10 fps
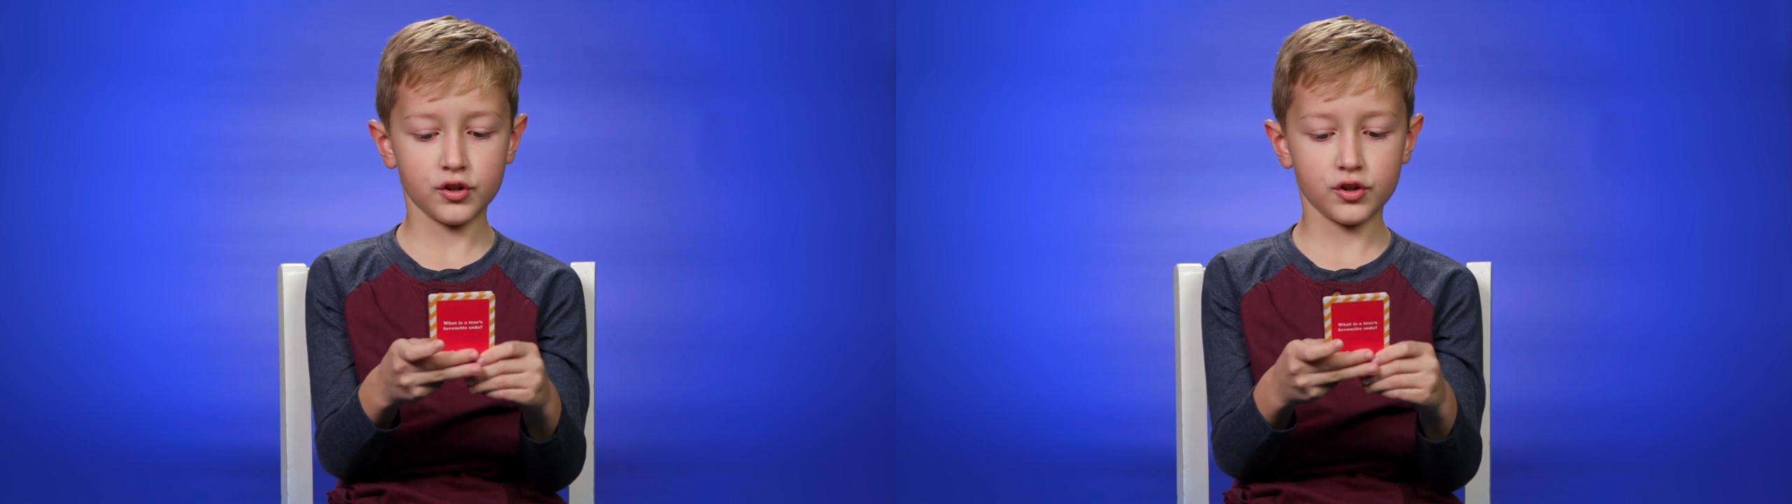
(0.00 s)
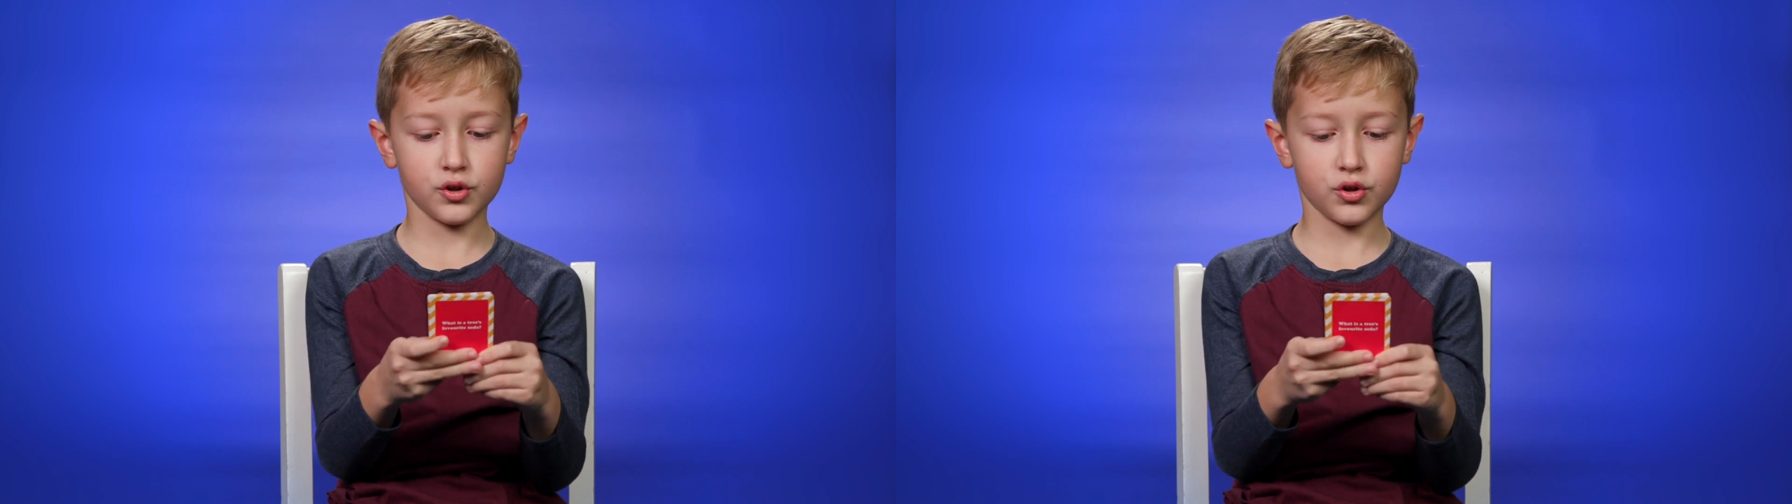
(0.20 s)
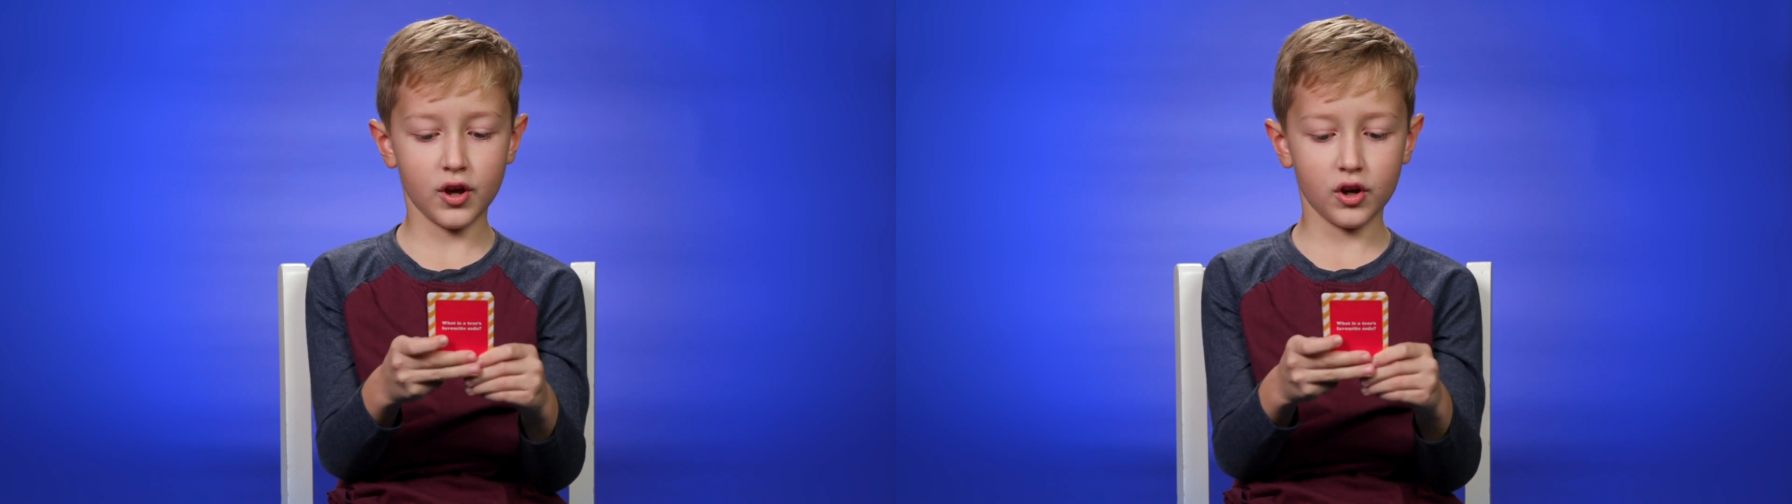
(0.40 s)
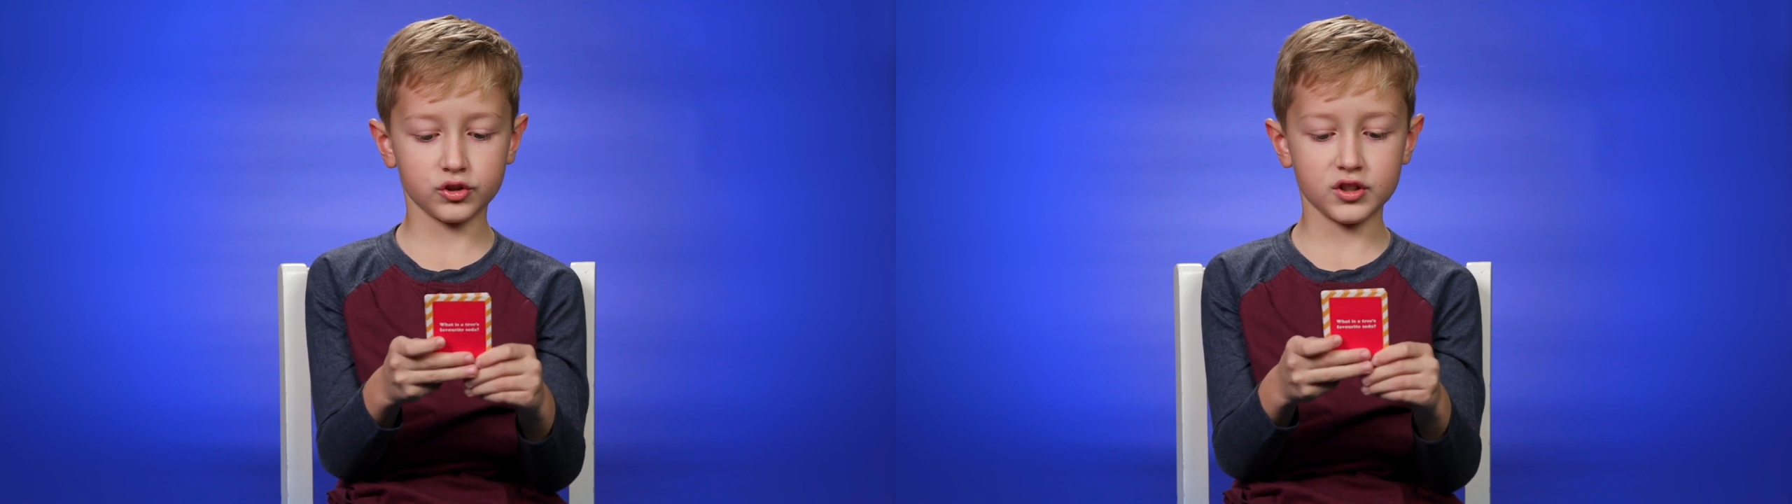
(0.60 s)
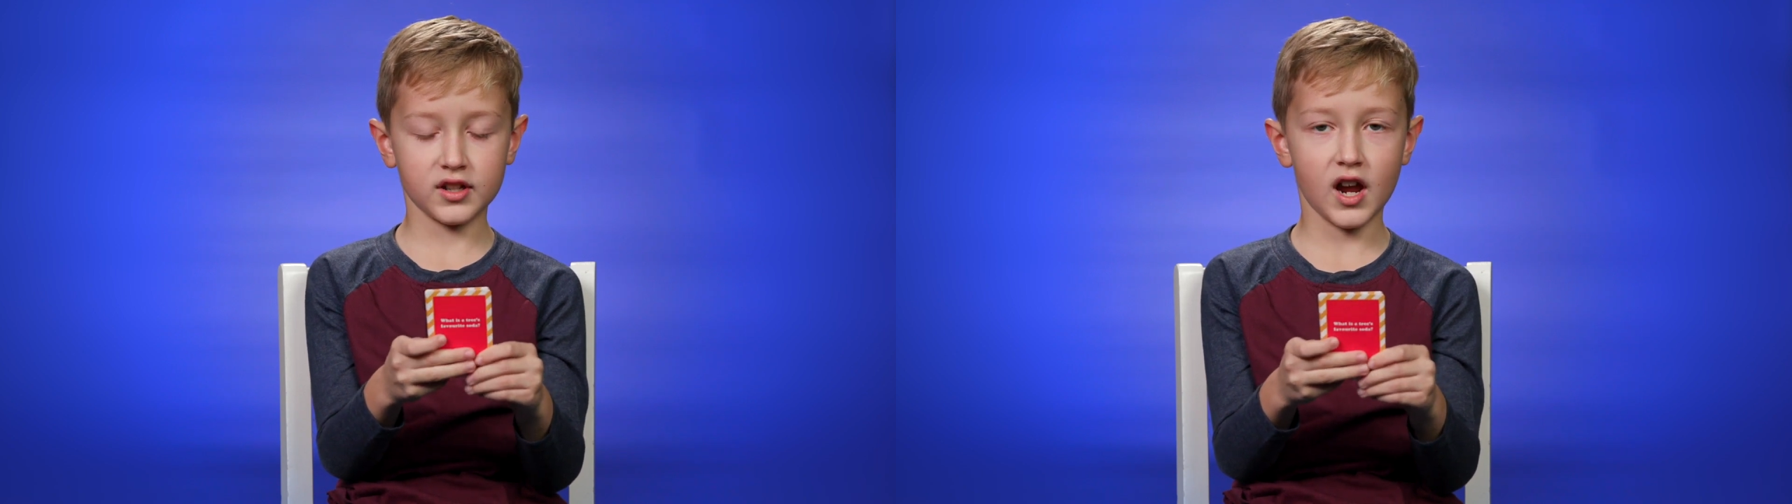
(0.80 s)

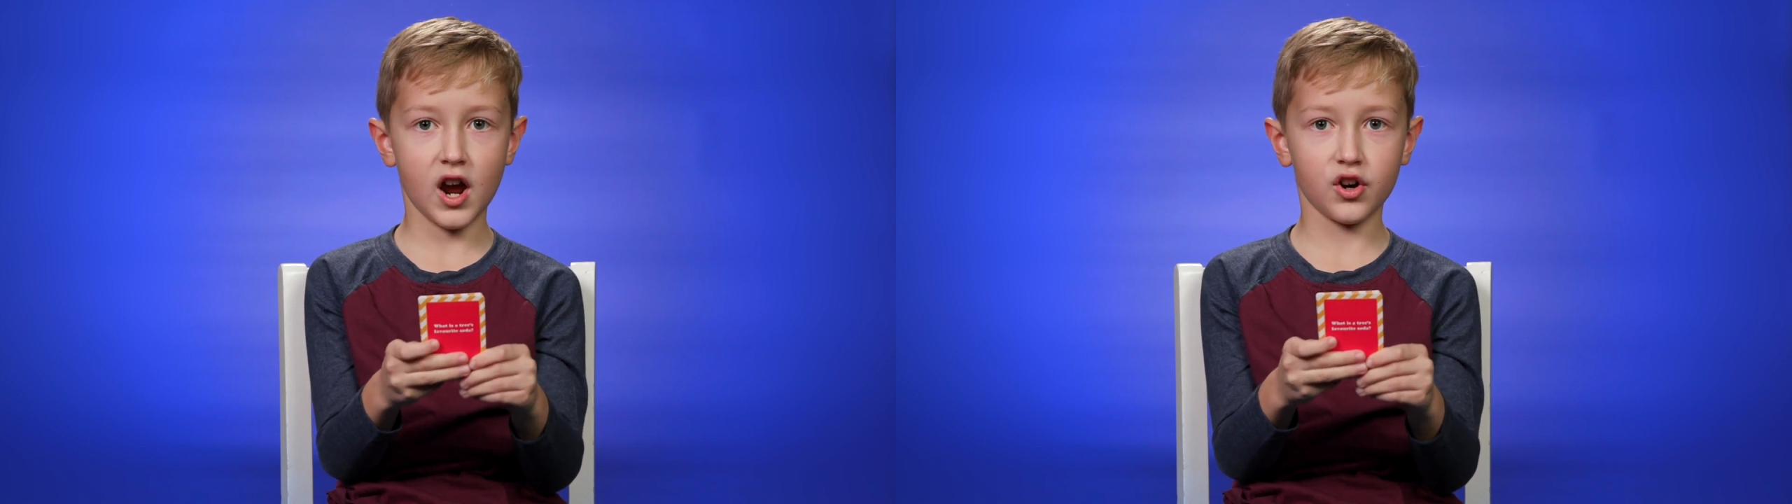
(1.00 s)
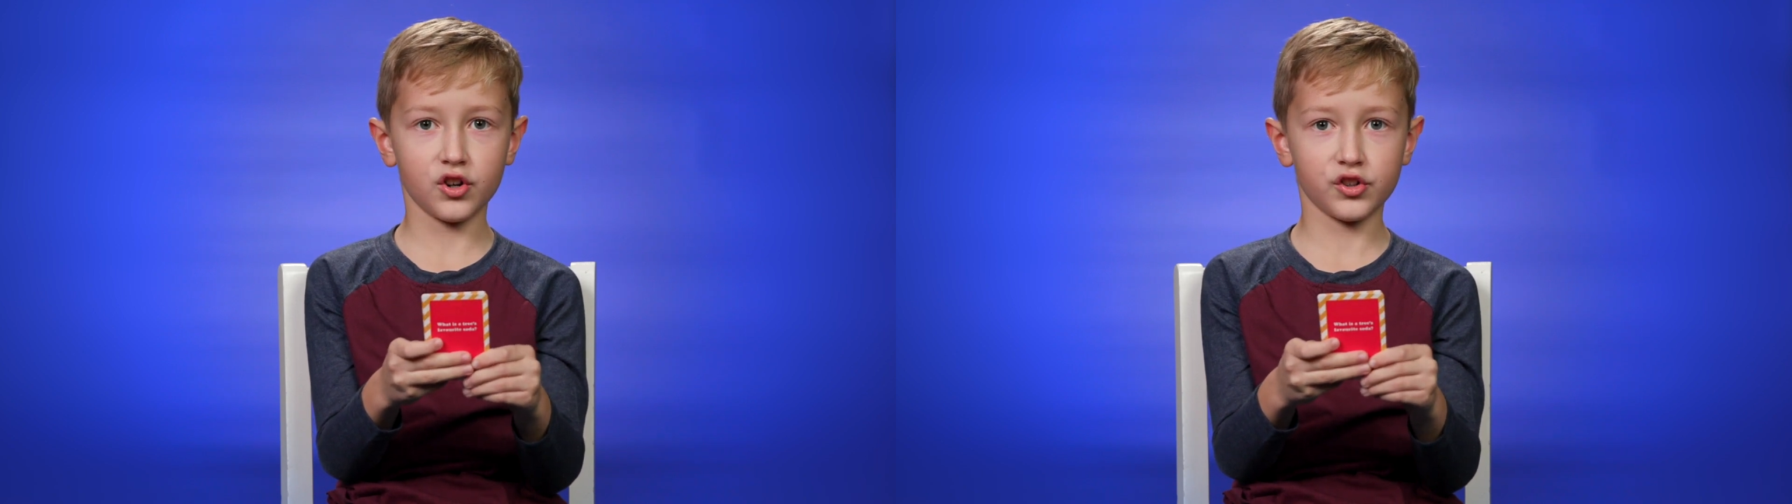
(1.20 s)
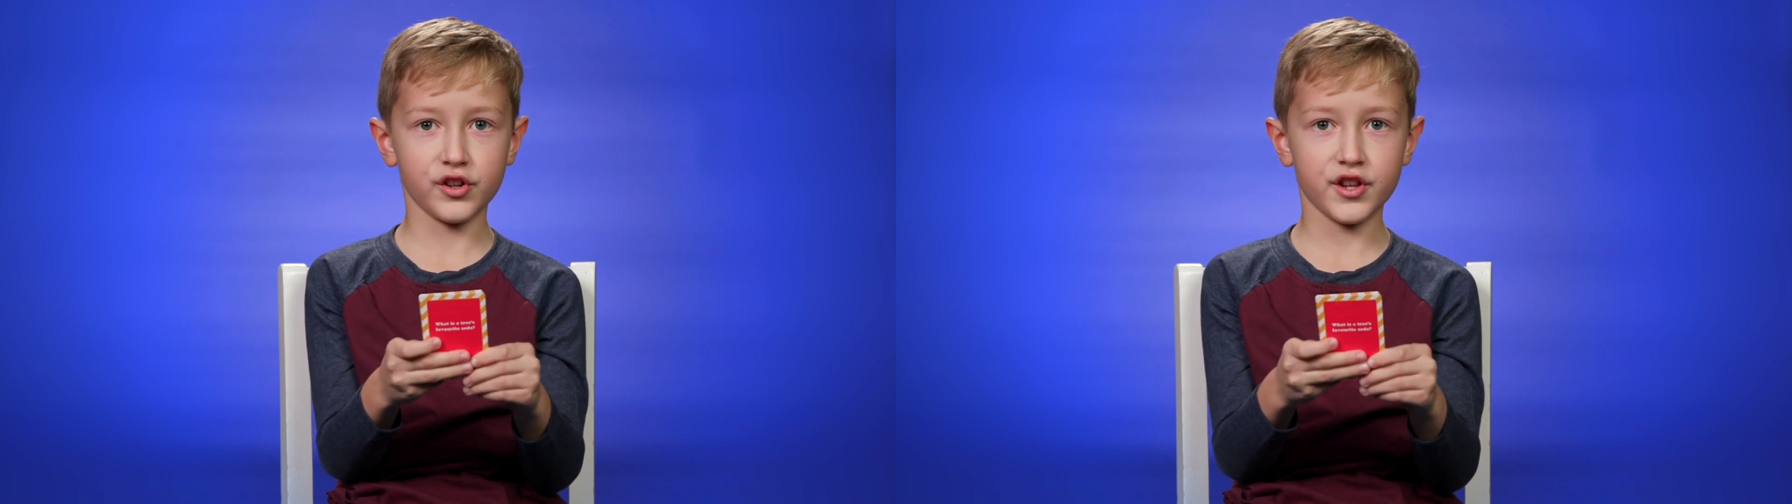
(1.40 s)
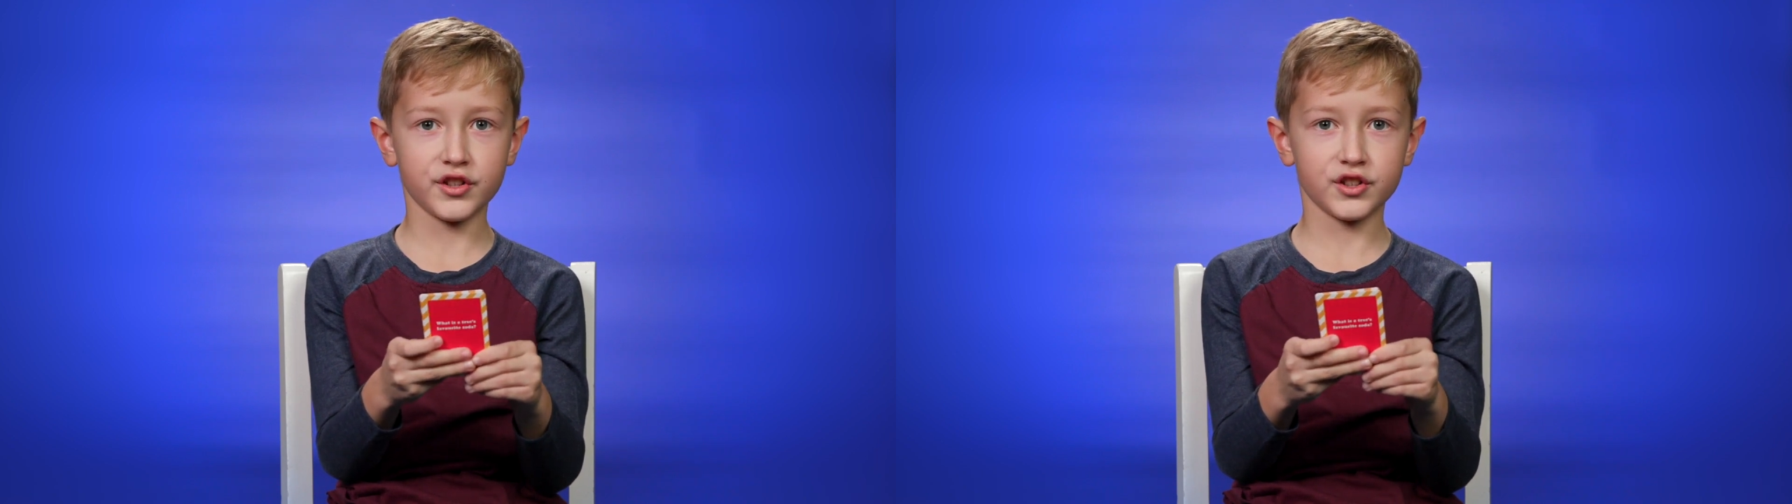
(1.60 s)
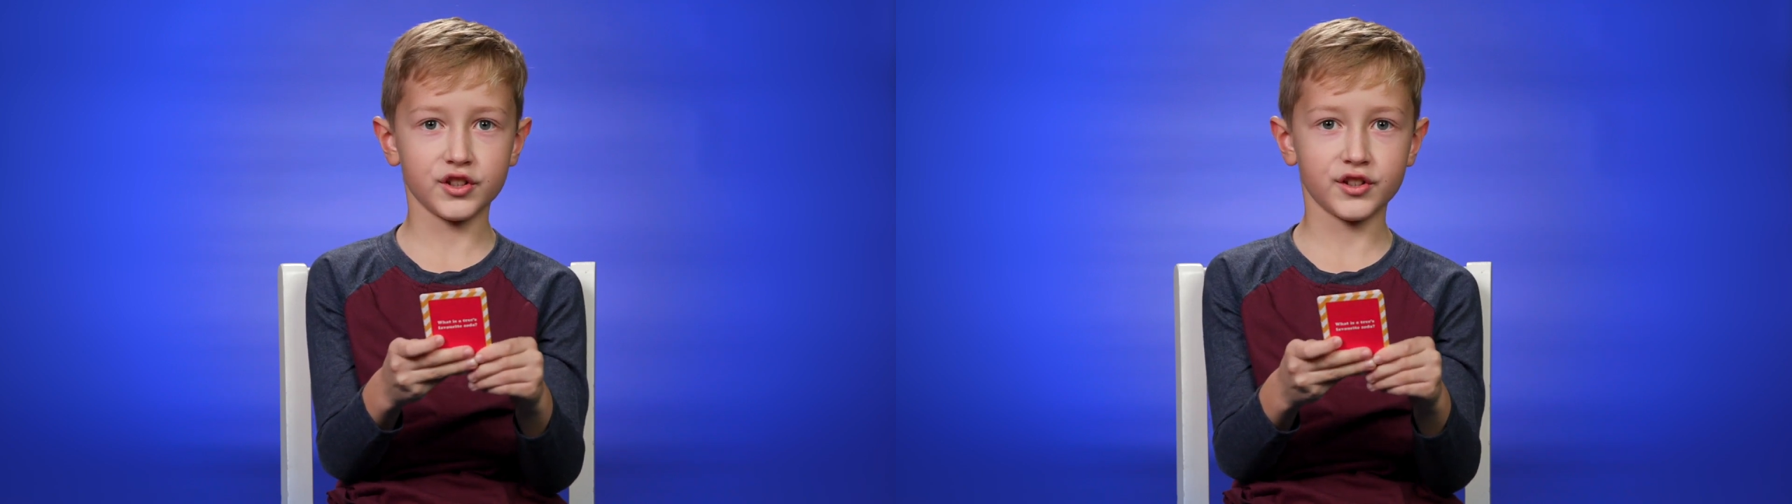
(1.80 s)
2,000
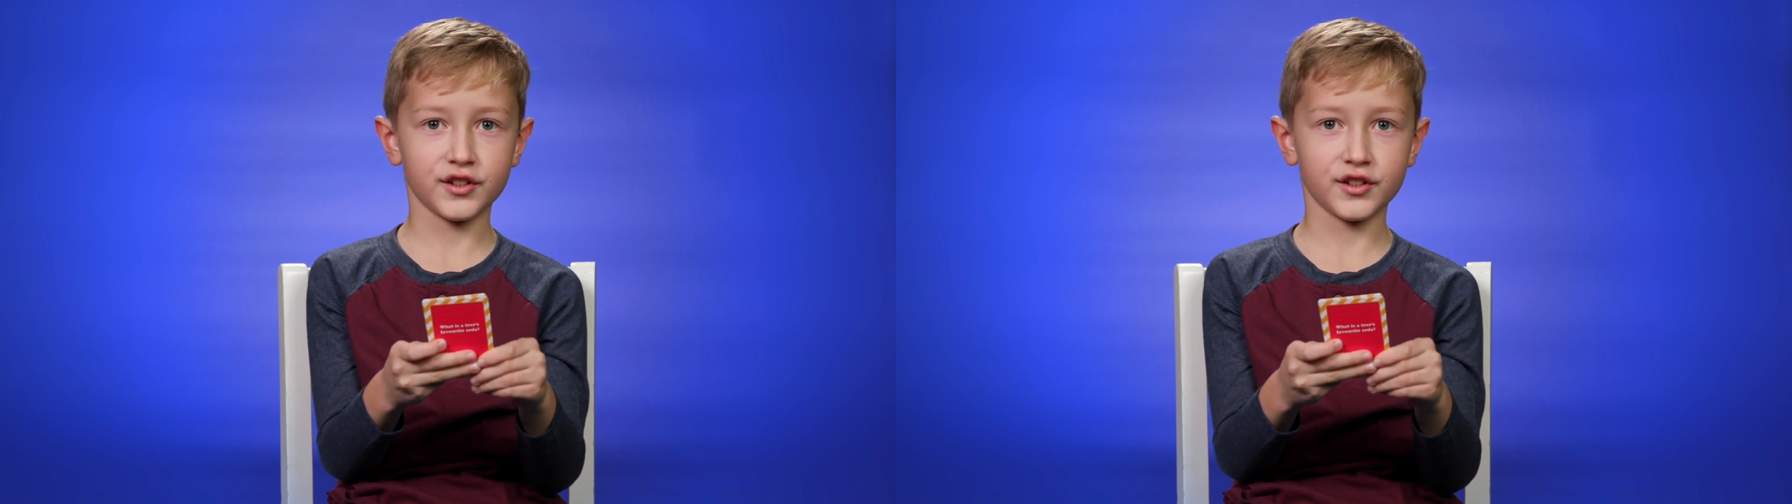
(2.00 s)
calories?